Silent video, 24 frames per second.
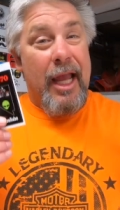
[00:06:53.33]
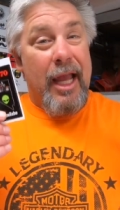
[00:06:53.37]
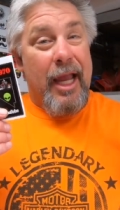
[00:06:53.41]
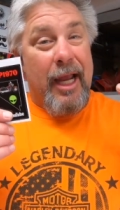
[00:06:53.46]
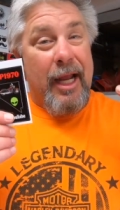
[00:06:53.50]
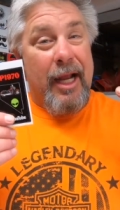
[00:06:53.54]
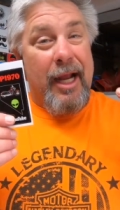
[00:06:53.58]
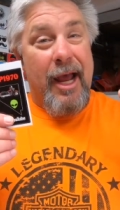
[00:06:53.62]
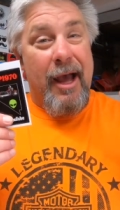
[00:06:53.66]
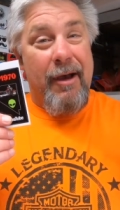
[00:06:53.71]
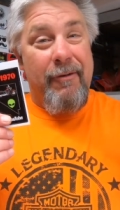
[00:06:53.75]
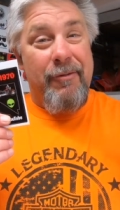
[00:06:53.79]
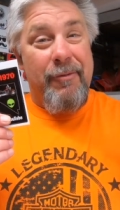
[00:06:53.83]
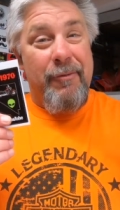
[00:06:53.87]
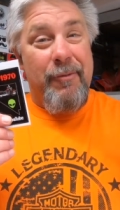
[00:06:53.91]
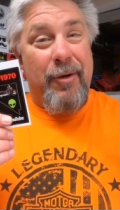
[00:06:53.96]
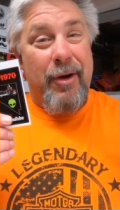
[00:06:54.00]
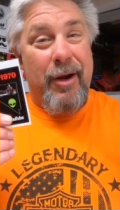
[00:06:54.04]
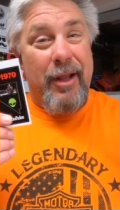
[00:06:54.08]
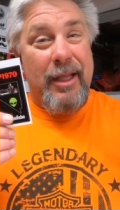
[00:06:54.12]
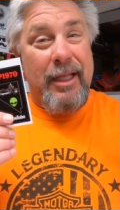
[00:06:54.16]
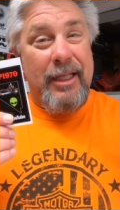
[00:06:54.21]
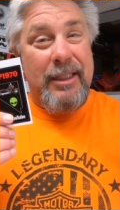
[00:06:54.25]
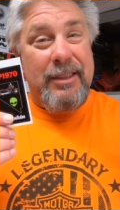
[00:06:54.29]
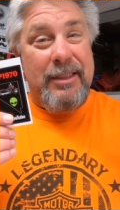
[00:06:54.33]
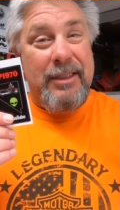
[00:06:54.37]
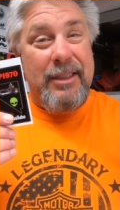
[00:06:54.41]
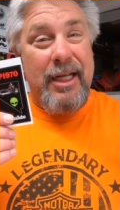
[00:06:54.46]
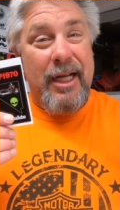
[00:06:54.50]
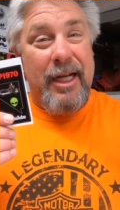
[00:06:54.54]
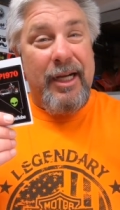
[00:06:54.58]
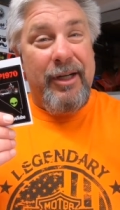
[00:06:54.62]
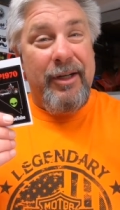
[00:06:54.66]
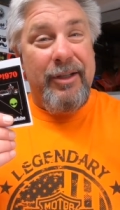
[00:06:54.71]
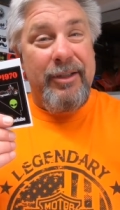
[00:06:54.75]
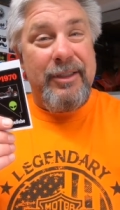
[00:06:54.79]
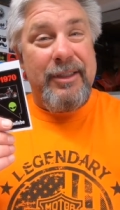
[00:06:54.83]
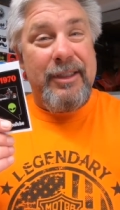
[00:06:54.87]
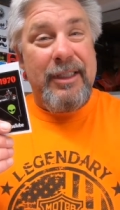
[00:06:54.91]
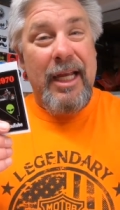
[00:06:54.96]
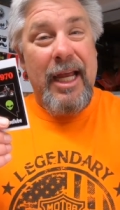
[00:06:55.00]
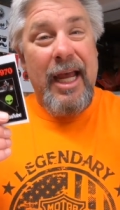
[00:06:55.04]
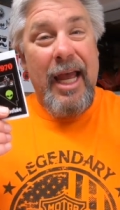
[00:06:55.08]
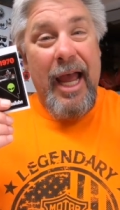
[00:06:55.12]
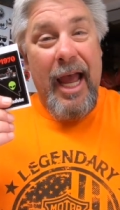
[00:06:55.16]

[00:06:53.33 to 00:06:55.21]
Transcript: in having one of these stickers.